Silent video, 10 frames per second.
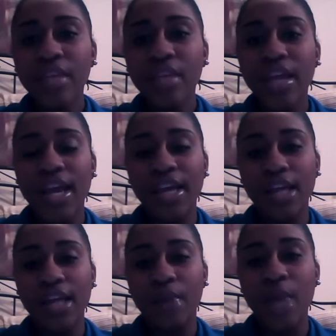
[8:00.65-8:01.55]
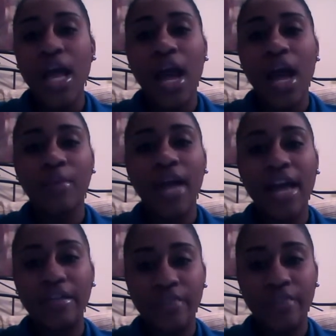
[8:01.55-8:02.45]
And I'm
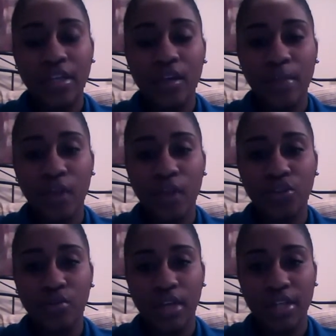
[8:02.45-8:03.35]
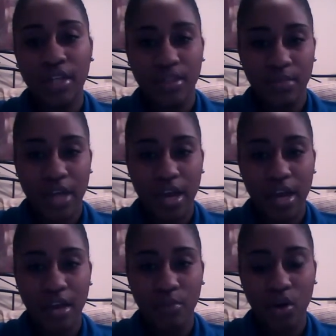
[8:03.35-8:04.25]
kind of thinking about doing it
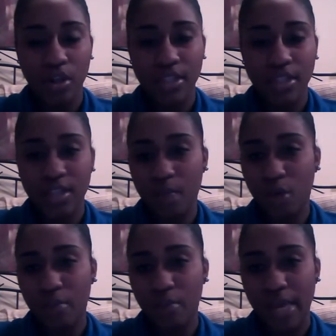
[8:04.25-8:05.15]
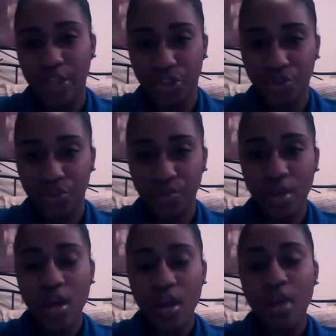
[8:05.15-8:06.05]
sometime early summer, May, June,
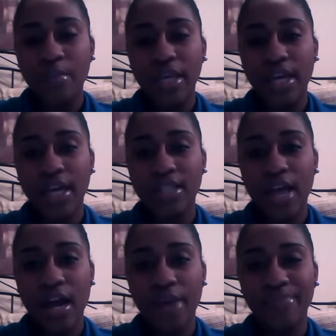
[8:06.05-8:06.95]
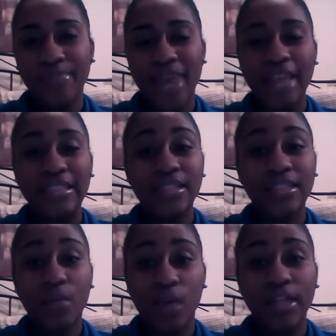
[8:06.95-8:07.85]
because I
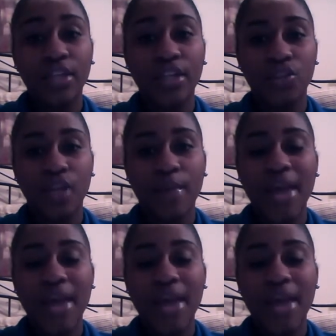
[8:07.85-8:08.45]
somewhat need a trim.